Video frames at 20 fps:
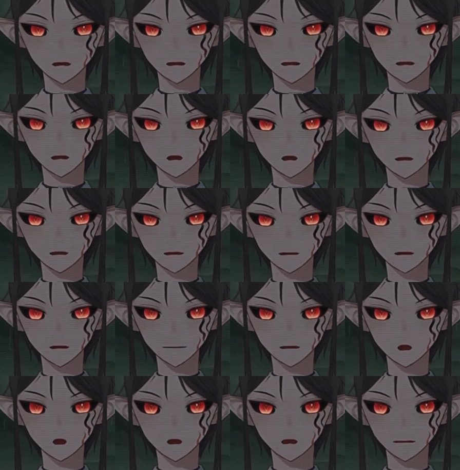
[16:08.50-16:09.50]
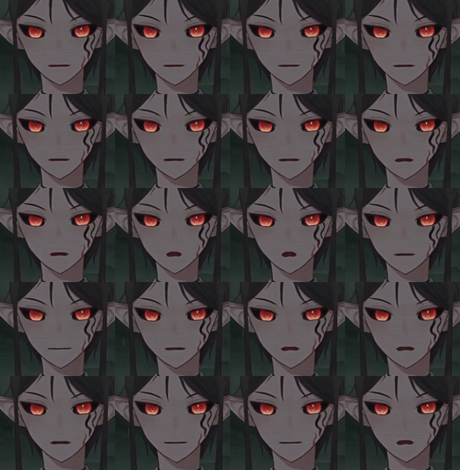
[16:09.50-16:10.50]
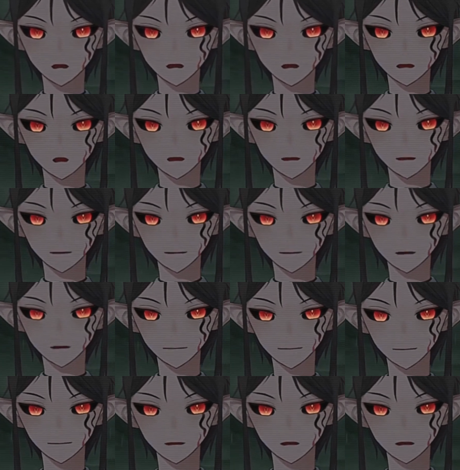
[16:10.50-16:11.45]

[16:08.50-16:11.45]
I should be able to recover in a few weeks if